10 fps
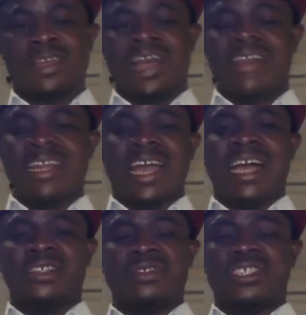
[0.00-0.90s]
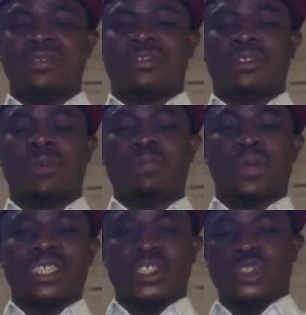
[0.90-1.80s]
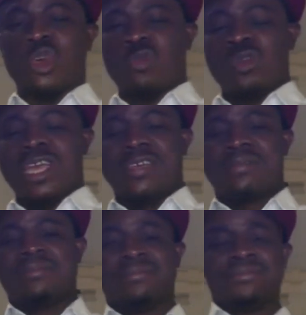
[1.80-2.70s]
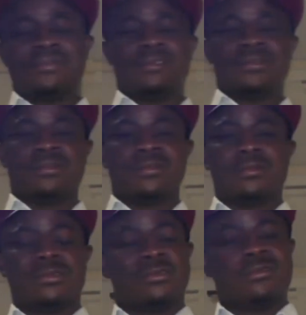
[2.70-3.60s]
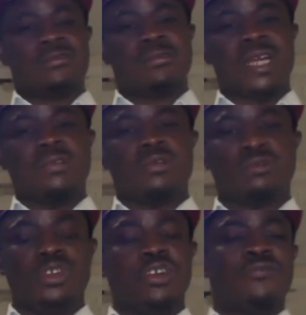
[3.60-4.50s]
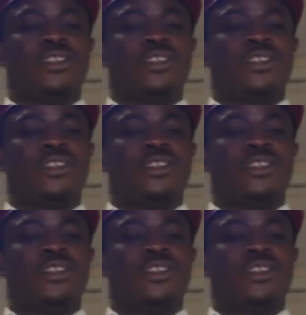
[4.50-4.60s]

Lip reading: And they are using somebody somewhere, one Gumi of